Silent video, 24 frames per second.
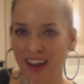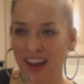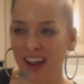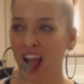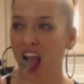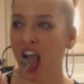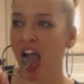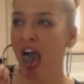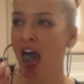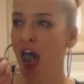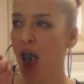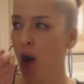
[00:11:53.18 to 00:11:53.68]
and
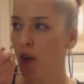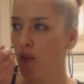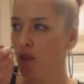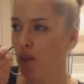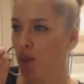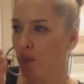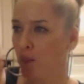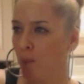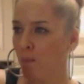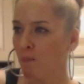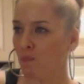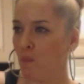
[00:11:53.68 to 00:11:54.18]
I.
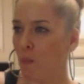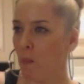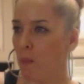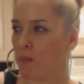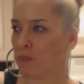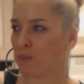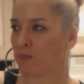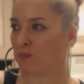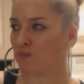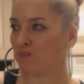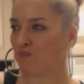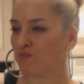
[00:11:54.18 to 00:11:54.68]
mm. I
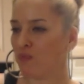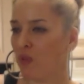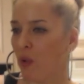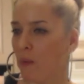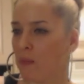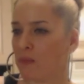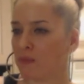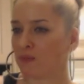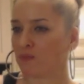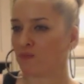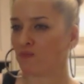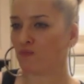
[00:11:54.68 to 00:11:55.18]
love the
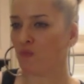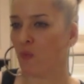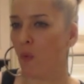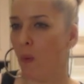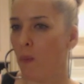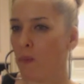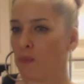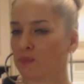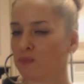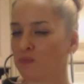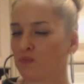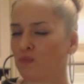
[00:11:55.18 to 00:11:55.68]
pasta with
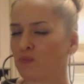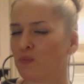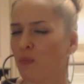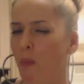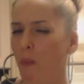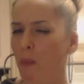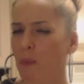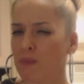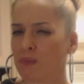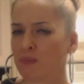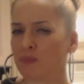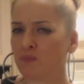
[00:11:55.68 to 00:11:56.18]
it.
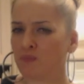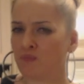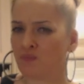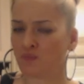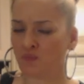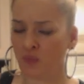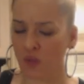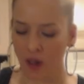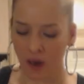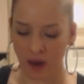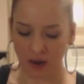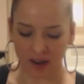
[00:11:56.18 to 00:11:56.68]

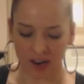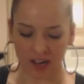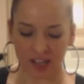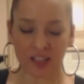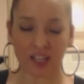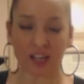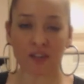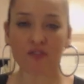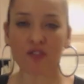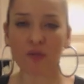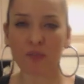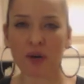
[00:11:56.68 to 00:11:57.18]
Mmm.
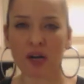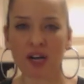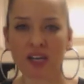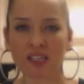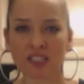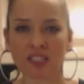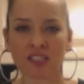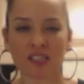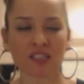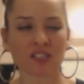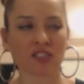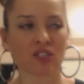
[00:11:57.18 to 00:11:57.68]
I love the
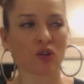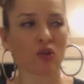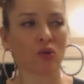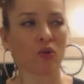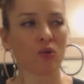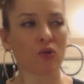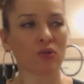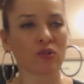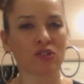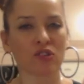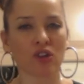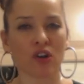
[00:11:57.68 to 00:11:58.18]
pasta because it
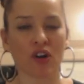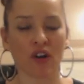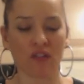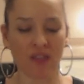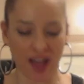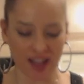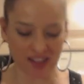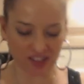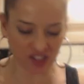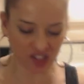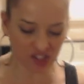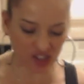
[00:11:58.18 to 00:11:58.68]
holds
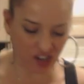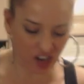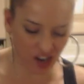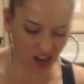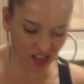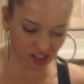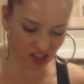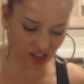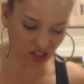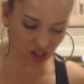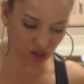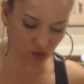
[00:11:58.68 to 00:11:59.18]
all that
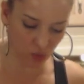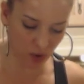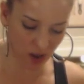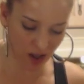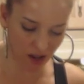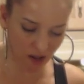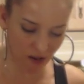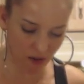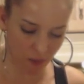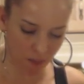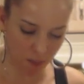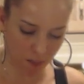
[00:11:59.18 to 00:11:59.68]
sauce as
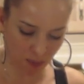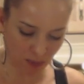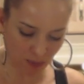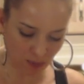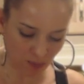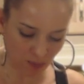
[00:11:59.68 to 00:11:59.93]
well.